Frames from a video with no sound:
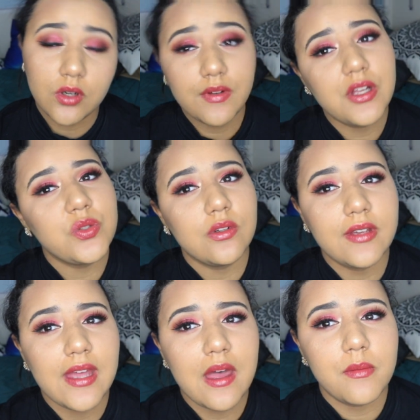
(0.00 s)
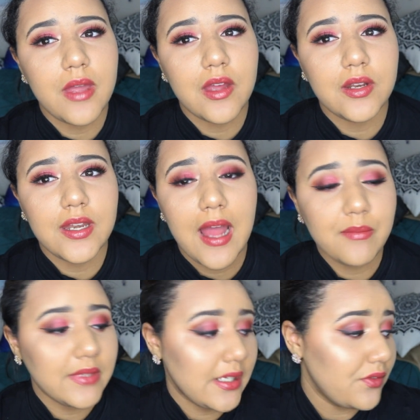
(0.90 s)
or around 12 a.m. and
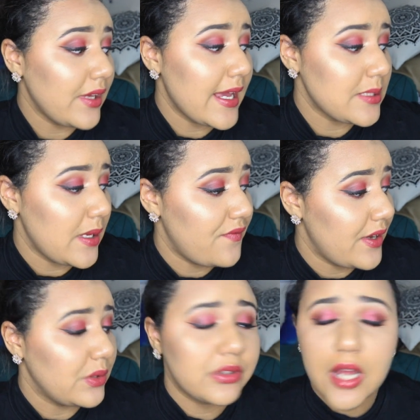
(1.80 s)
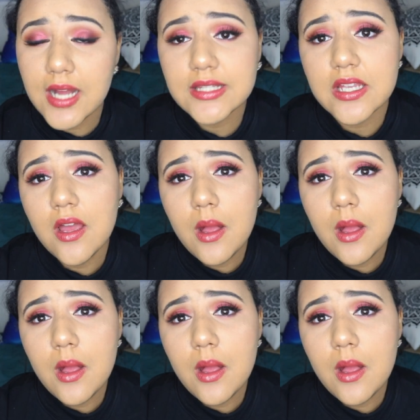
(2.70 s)
I'm gonna give you guys my final thoughts.